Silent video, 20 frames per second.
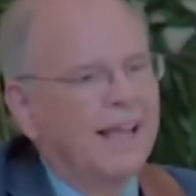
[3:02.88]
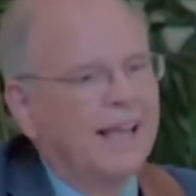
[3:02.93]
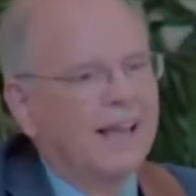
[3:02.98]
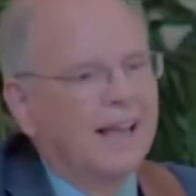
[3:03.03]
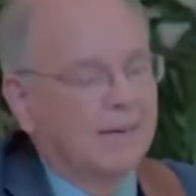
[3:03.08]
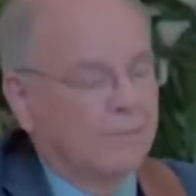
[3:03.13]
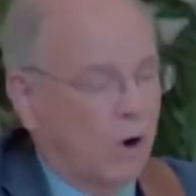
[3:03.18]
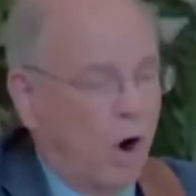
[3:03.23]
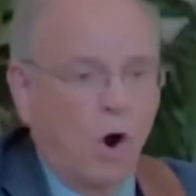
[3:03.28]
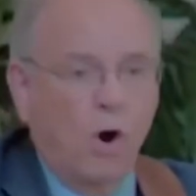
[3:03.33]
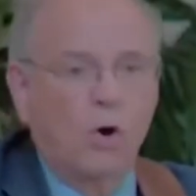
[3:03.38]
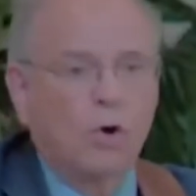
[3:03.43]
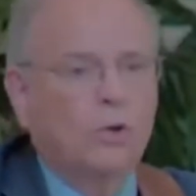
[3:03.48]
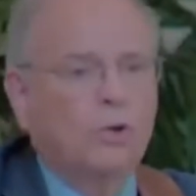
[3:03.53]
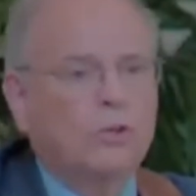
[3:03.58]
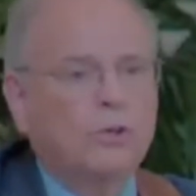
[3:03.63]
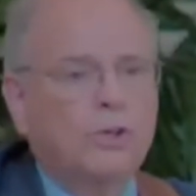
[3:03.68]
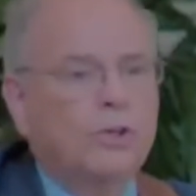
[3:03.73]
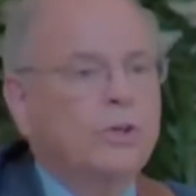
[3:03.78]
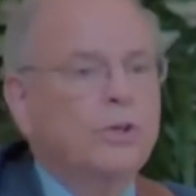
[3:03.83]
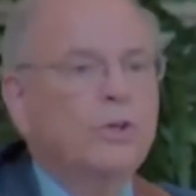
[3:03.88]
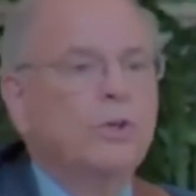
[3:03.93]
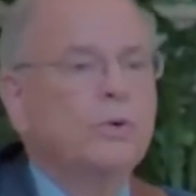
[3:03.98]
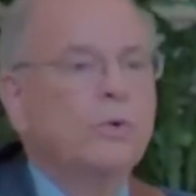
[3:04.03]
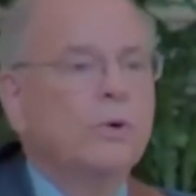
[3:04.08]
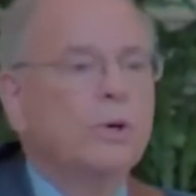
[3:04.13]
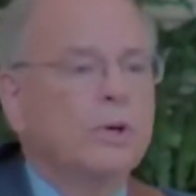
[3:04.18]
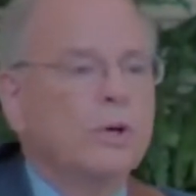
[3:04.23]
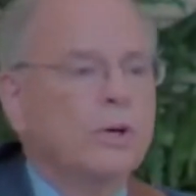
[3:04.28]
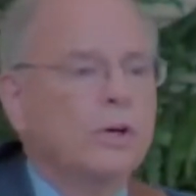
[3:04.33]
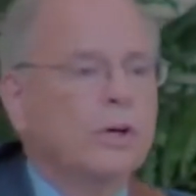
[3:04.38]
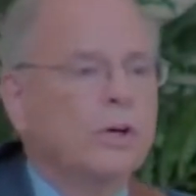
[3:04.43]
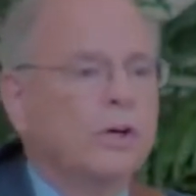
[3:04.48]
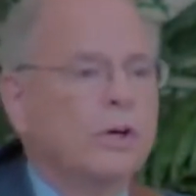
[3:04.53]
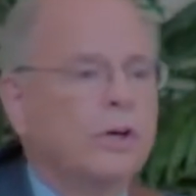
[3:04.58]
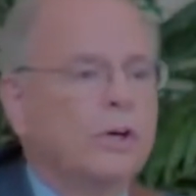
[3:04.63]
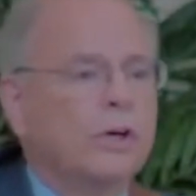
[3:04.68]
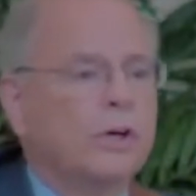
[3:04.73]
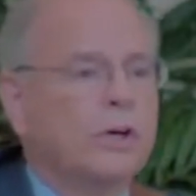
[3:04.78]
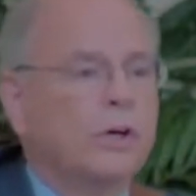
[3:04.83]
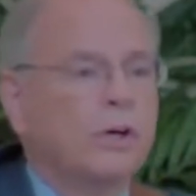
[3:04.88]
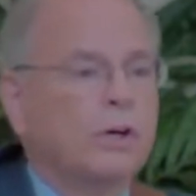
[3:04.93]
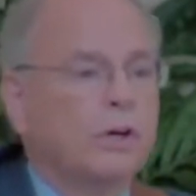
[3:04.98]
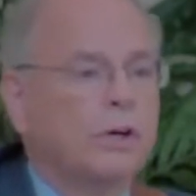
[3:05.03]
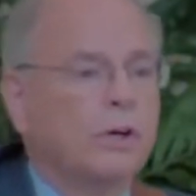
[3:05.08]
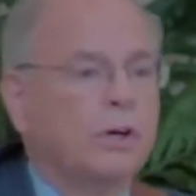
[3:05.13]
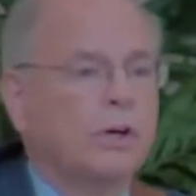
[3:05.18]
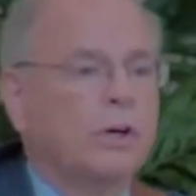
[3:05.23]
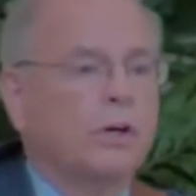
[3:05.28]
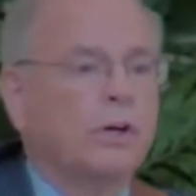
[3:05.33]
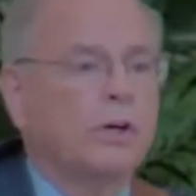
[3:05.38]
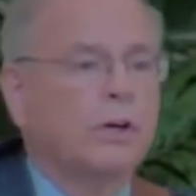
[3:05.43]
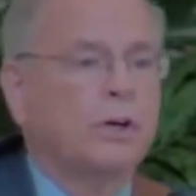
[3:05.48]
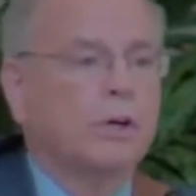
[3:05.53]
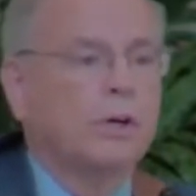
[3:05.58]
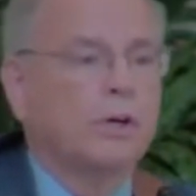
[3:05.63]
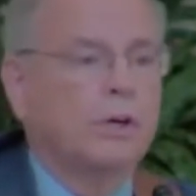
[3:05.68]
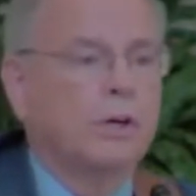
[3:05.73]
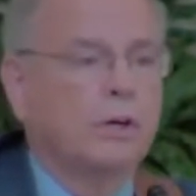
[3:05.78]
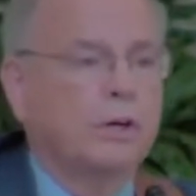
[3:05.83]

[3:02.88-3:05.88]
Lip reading: of a whole new world.